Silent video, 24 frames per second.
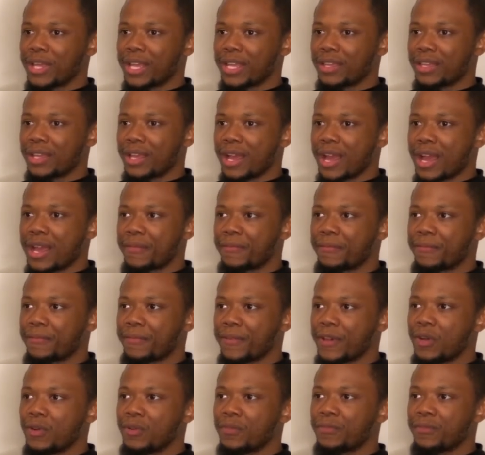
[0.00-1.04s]
Like, I
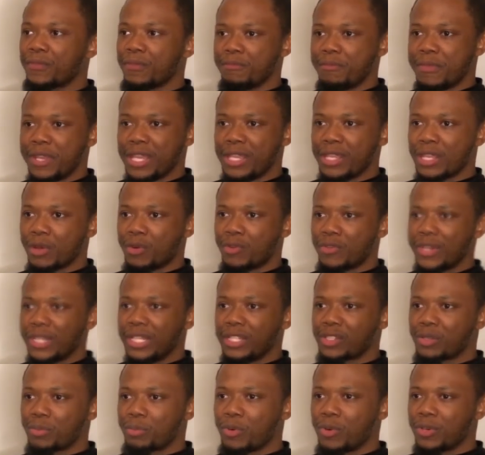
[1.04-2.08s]
felt for me, they were really
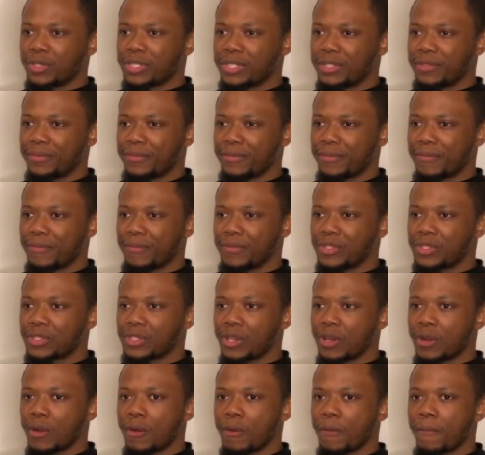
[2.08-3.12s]
supportive.
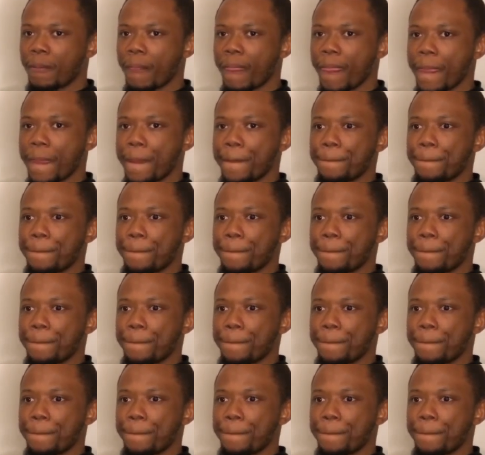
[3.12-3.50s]
So